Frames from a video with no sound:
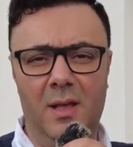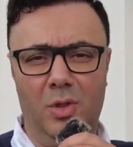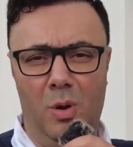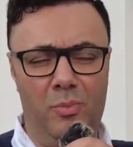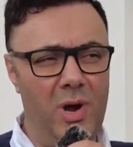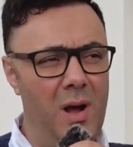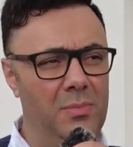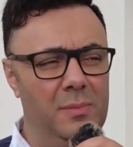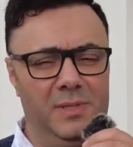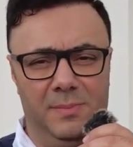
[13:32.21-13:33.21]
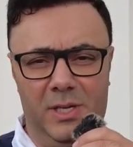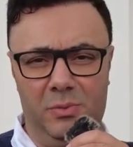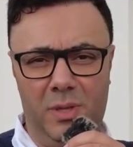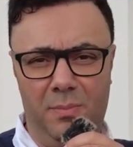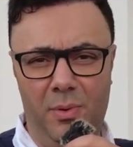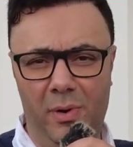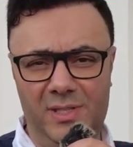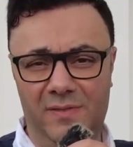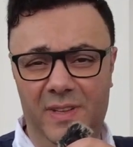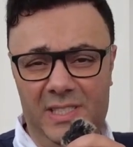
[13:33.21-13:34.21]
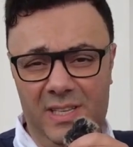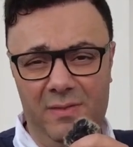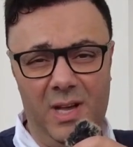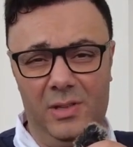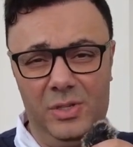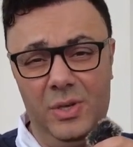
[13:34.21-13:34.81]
No problem, especially with the points and $57.